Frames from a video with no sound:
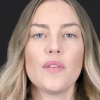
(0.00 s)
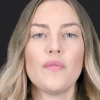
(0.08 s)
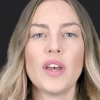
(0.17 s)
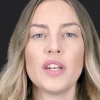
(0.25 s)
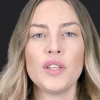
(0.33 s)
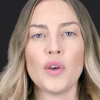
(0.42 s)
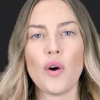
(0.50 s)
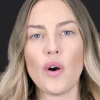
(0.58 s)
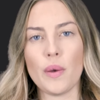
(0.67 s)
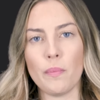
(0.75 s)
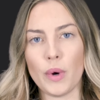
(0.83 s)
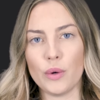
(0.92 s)
when your
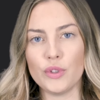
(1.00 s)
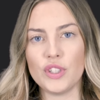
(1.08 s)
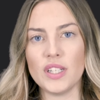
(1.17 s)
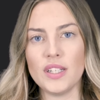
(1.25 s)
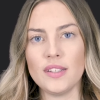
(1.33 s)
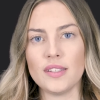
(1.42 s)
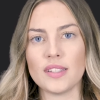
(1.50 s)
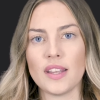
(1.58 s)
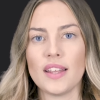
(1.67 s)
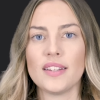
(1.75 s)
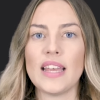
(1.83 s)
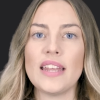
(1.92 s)
emotions
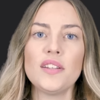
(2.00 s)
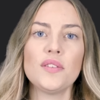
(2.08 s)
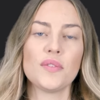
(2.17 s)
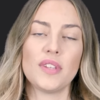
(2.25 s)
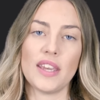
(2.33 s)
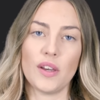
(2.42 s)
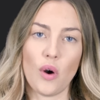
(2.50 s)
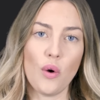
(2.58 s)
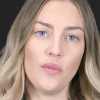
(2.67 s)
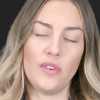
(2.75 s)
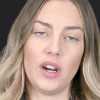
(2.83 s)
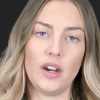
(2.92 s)
tend to take
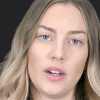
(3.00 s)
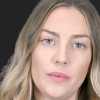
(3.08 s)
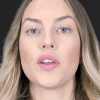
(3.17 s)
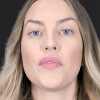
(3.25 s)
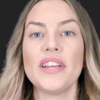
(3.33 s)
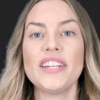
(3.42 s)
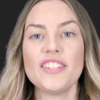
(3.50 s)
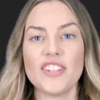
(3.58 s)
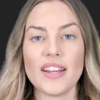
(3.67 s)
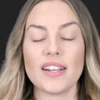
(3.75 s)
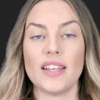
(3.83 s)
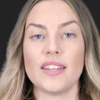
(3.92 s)
over. Create a
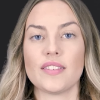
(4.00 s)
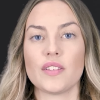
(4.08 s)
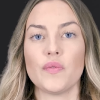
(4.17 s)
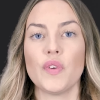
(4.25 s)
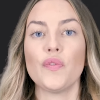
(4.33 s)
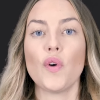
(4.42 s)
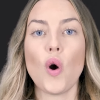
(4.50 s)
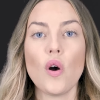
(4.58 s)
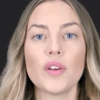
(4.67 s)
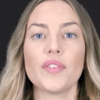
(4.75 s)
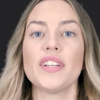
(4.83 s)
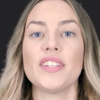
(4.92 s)
checklist with
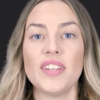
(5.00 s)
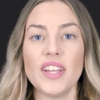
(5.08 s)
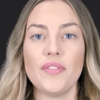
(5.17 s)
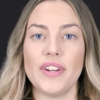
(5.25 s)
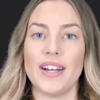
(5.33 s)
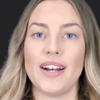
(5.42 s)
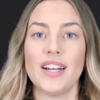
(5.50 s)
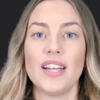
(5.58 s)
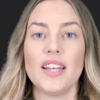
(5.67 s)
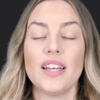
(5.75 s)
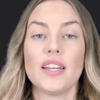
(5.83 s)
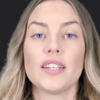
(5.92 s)
all criteria
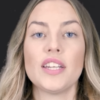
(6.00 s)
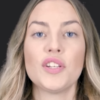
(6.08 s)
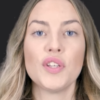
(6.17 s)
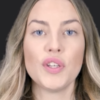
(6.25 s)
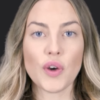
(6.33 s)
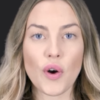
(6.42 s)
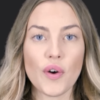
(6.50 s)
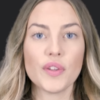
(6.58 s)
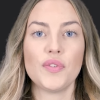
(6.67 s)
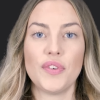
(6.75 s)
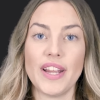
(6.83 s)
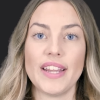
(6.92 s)
that your
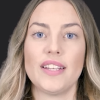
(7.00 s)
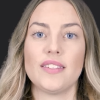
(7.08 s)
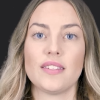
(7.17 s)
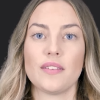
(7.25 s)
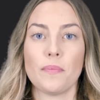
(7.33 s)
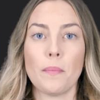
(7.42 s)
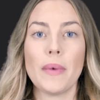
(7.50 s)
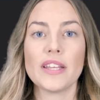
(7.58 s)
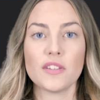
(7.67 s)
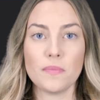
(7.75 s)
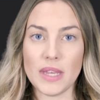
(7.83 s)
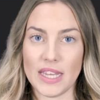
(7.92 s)
trades
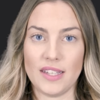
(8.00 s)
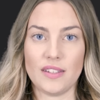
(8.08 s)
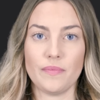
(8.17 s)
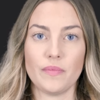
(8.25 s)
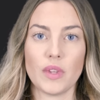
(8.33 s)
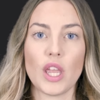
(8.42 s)
must meet